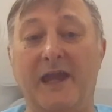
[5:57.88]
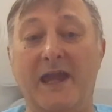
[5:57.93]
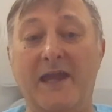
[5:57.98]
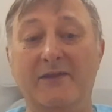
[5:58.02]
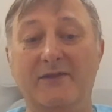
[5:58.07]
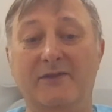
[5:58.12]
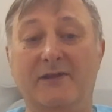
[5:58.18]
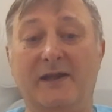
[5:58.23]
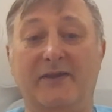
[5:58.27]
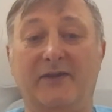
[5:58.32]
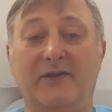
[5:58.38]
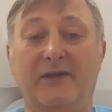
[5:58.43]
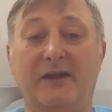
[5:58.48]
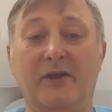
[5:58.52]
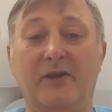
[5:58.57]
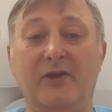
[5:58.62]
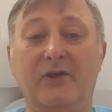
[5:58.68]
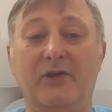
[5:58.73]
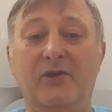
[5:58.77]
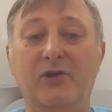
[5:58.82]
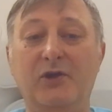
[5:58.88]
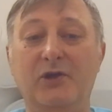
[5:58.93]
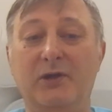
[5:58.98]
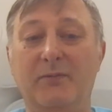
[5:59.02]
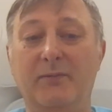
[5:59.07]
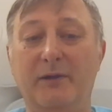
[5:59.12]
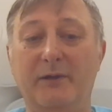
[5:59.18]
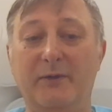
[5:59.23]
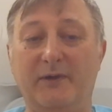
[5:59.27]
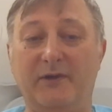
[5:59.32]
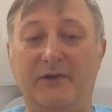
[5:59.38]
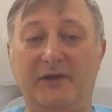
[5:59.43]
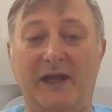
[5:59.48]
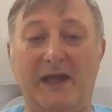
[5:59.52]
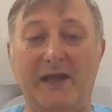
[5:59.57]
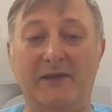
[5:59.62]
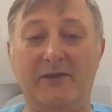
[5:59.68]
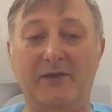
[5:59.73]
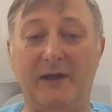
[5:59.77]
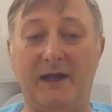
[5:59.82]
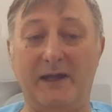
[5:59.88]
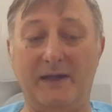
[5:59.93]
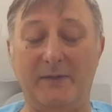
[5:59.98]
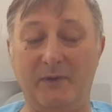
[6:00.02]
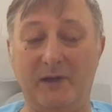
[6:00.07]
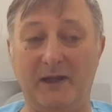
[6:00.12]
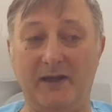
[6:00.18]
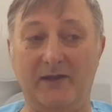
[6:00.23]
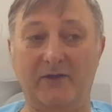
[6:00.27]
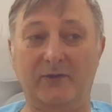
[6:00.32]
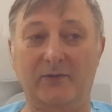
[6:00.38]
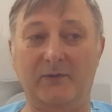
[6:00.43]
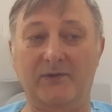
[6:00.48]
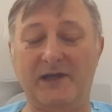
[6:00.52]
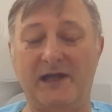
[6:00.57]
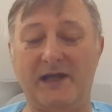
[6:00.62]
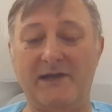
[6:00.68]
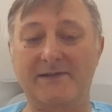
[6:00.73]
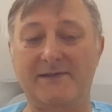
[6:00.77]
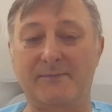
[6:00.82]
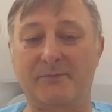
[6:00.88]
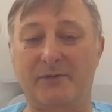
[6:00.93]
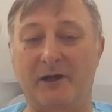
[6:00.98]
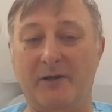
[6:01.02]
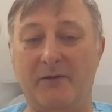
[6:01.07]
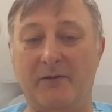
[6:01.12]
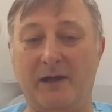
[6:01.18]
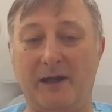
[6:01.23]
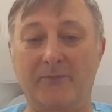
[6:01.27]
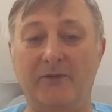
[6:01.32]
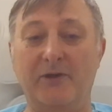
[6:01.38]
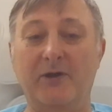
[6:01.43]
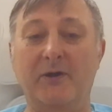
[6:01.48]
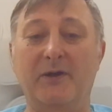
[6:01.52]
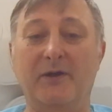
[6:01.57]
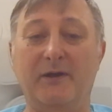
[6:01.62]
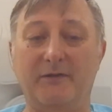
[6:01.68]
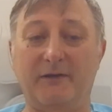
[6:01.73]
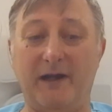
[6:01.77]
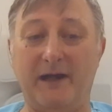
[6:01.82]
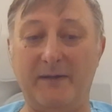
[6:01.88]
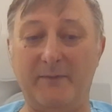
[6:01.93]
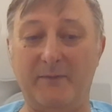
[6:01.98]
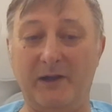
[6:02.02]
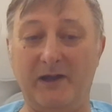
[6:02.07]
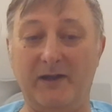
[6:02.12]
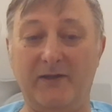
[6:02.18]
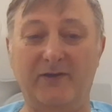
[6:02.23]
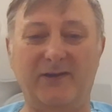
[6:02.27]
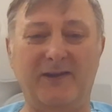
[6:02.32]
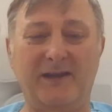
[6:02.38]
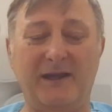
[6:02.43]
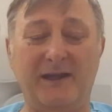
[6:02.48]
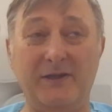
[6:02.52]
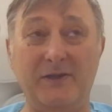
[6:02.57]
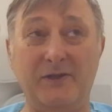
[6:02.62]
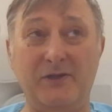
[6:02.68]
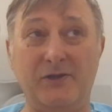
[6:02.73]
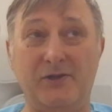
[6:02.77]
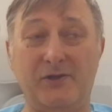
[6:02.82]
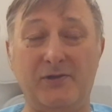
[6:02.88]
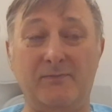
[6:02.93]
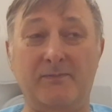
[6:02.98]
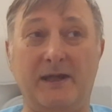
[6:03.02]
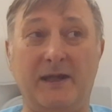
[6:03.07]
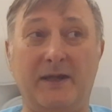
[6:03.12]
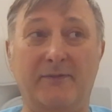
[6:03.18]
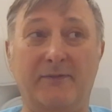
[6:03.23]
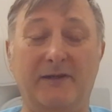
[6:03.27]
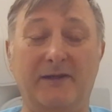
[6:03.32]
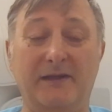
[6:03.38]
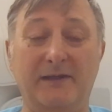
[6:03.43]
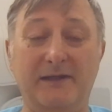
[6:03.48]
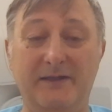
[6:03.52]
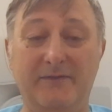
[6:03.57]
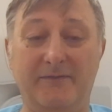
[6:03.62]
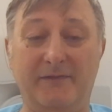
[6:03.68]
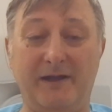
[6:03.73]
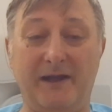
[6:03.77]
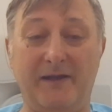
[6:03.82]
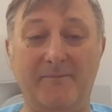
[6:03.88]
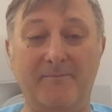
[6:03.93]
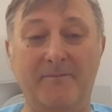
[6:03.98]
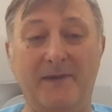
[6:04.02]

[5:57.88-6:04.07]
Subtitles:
interesting, because normally we say do 8 weeks, we change the program, do another 8 weeks, and then you should be able to leave it.